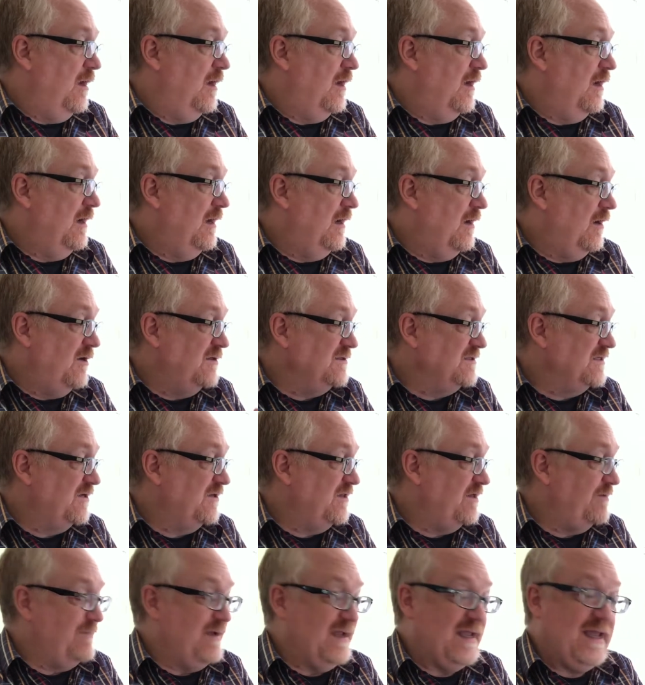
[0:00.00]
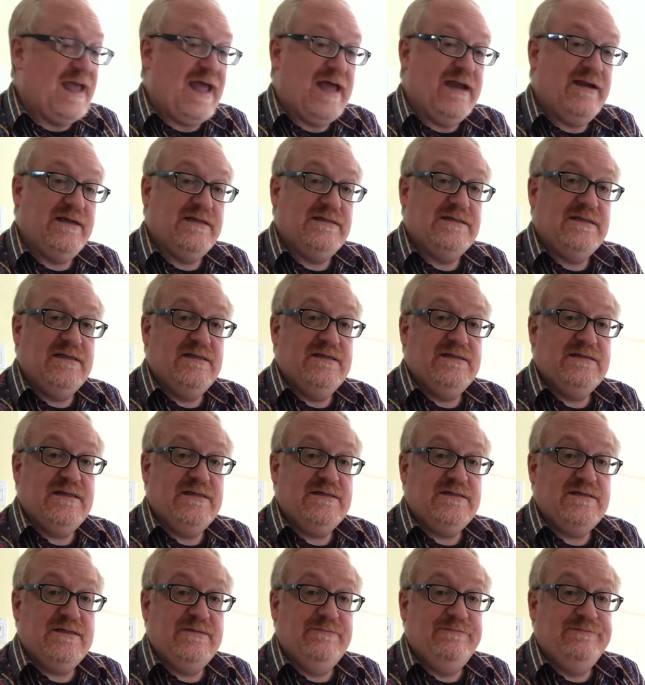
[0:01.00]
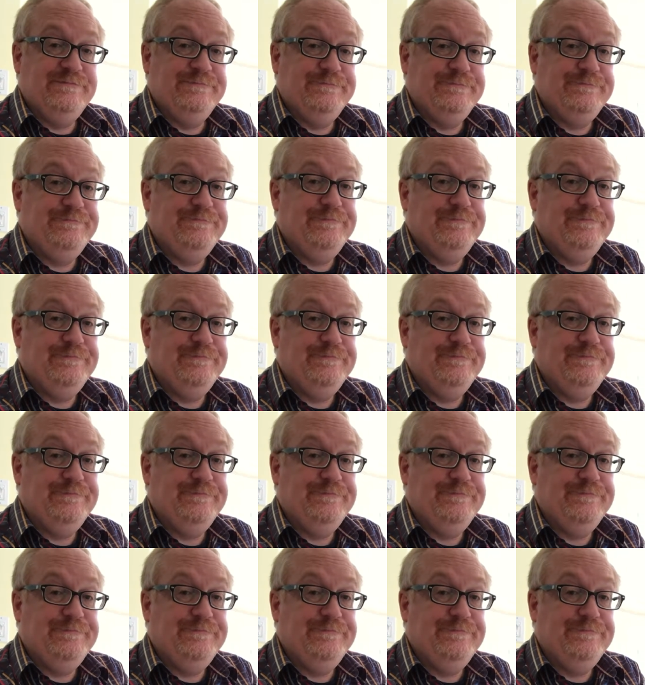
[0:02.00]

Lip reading: Also the mechanics of the system.